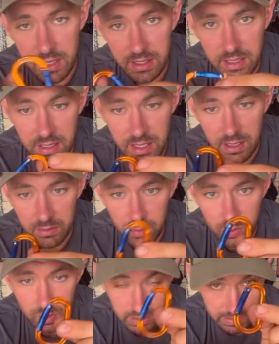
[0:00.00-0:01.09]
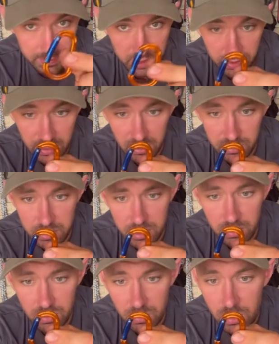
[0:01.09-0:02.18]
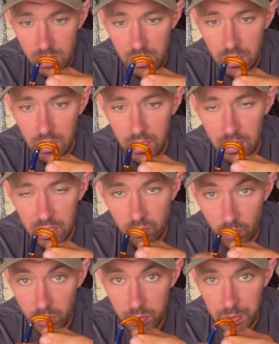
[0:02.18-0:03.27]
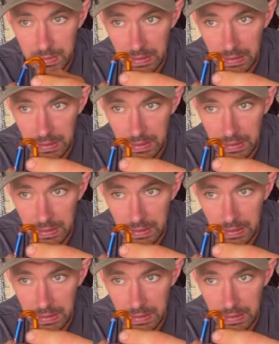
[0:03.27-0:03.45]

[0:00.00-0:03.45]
and then that will clip straight onto your rope.